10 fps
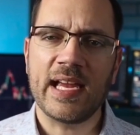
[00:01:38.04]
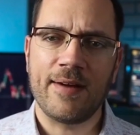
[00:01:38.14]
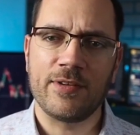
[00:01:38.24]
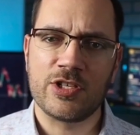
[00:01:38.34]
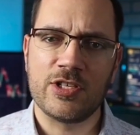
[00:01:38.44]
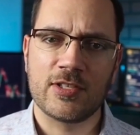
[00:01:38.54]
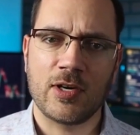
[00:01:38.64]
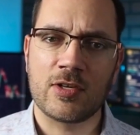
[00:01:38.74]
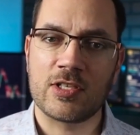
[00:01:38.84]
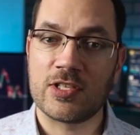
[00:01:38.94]
averages
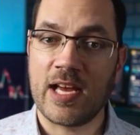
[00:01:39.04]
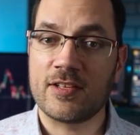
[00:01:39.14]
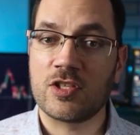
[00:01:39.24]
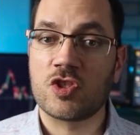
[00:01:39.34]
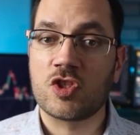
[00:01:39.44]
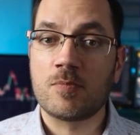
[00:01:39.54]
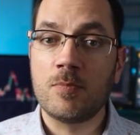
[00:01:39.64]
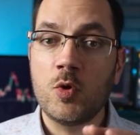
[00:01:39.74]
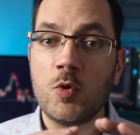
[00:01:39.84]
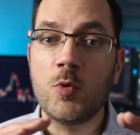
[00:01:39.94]
are designed to
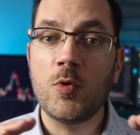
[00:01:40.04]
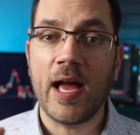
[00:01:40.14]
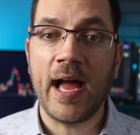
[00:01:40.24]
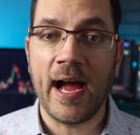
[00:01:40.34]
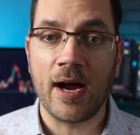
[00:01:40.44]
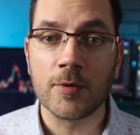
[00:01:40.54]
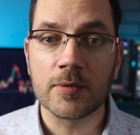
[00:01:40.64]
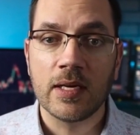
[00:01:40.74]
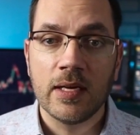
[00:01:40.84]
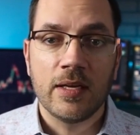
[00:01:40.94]
smooth
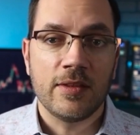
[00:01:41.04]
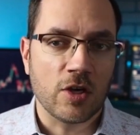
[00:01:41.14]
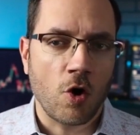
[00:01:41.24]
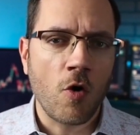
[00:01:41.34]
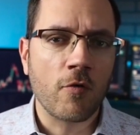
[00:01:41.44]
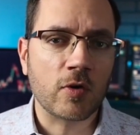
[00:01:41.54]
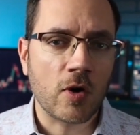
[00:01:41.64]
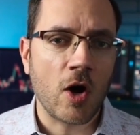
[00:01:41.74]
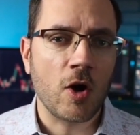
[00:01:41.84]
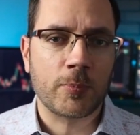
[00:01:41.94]
out the
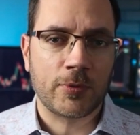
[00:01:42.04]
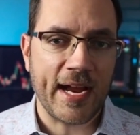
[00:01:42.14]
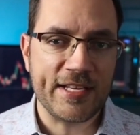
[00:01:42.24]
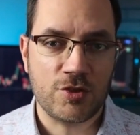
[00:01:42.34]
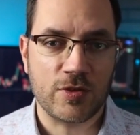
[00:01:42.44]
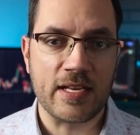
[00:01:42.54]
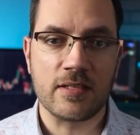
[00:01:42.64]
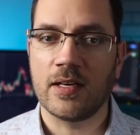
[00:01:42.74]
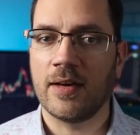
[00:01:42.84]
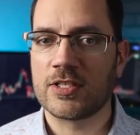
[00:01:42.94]
overall price
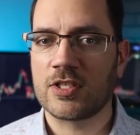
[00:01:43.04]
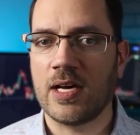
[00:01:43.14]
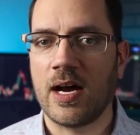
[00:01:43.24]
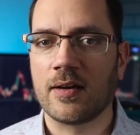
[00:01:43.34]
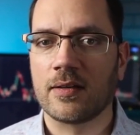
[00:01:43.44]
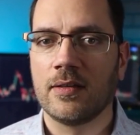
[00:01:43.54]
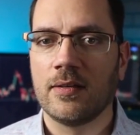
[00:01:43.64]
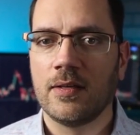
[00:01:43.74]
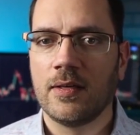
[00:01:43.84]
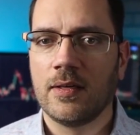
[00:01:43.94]
trend of a stock.
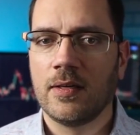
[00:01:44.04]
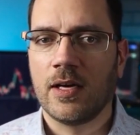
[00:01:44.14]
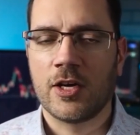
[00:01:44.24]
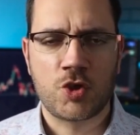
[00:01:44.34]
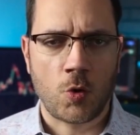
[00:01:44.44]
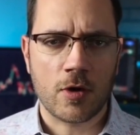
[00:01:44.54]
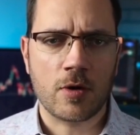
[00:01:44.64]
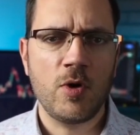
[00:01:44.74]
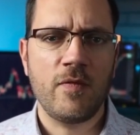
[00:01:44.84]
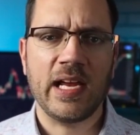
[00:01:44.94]
A shorter
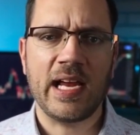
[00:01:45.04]
moving